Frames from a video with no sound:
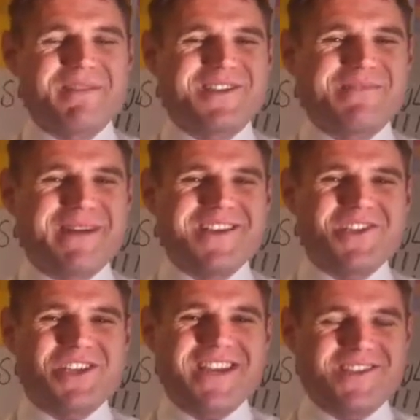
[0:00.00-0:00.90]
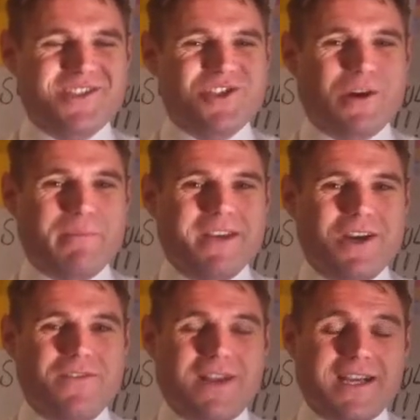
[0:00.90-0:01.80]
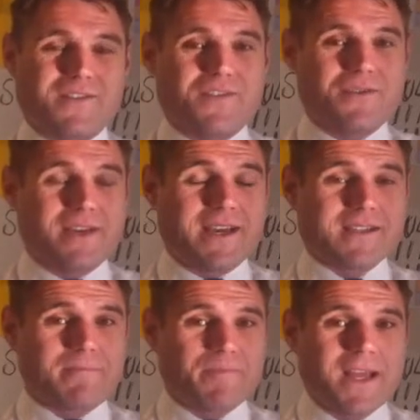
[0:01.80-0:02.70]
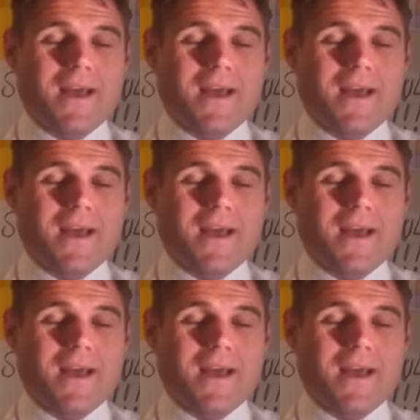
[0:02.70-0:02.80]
been some major changes to shopping over the last few years.